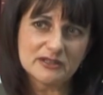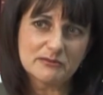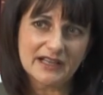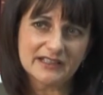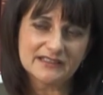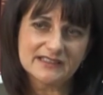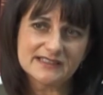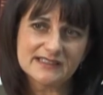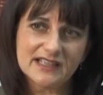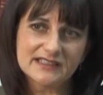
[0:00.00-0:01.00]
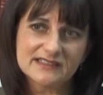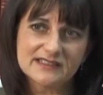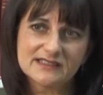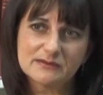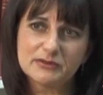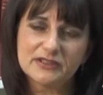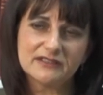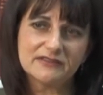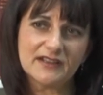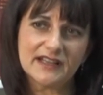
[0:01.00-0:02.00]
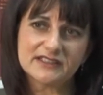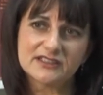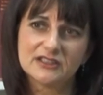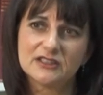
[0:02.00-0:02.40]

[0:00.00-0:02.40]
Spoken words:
about in these cases, but in fact,